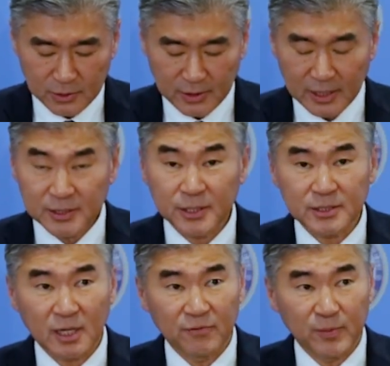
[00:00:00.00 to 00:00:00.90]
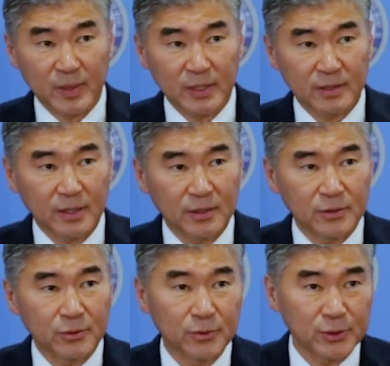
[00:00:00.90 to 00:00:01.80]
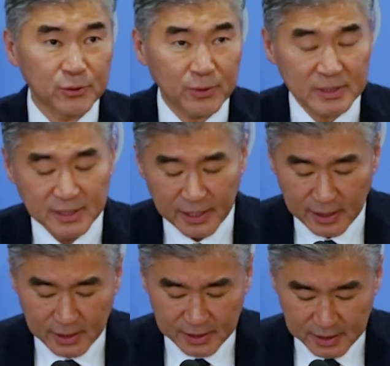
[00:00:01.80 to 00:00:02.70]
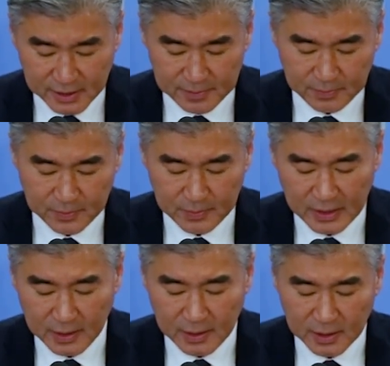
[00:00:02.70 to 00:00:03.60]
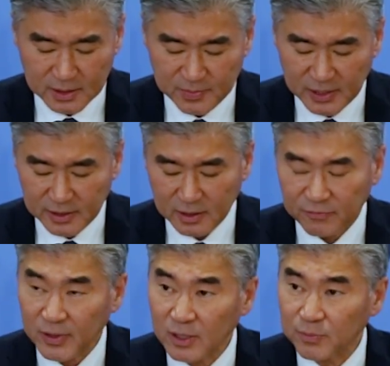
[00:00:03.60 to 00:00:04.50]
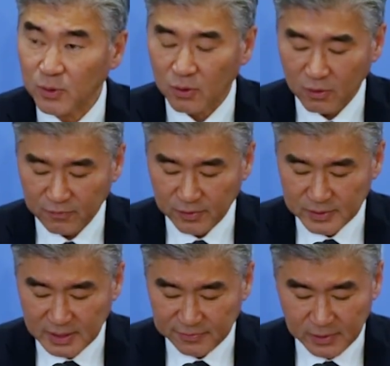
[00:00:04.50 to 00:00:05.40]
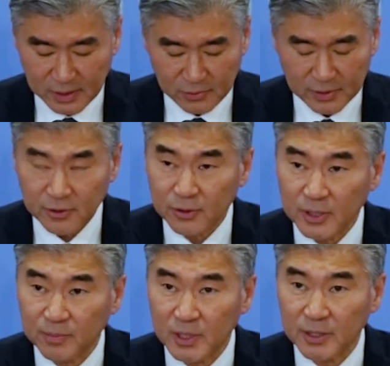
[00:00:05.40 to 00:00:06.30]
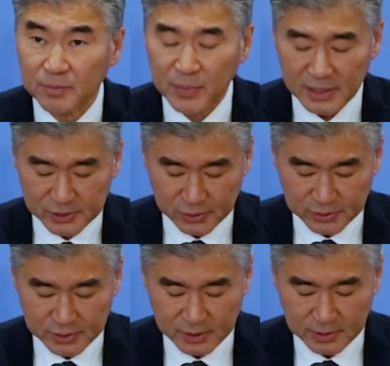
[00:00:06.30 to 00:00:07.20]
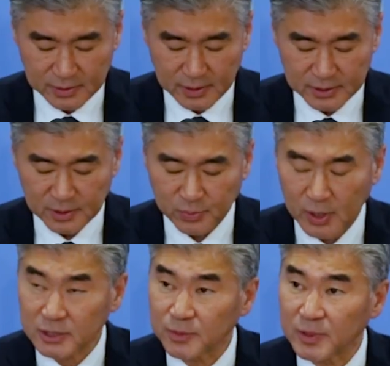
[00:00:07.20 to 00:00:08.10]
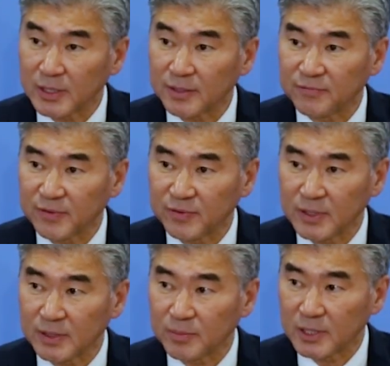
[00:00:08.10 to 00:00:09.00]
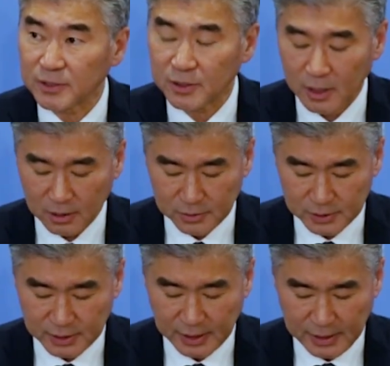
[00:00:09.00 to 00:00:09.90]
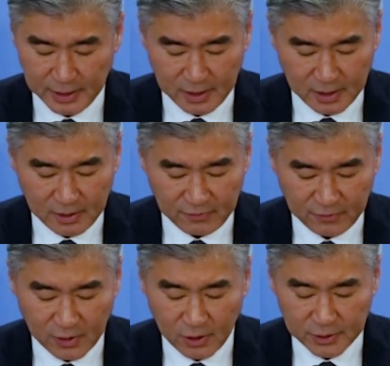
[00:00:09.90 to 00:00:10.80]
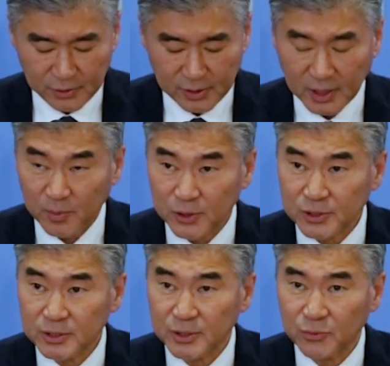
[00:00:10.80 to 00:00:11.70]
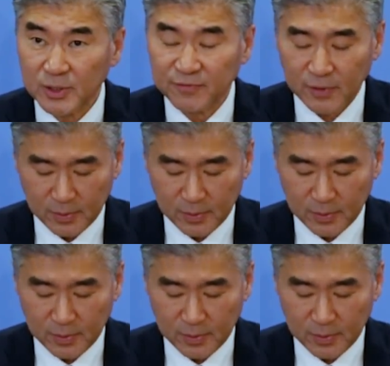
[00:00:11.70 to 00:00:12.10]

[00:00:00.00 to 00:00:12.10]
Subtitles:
The United States government, through USAID, is making available over 730 million pesos, that's approximately $15 million, for ongoing emergency relief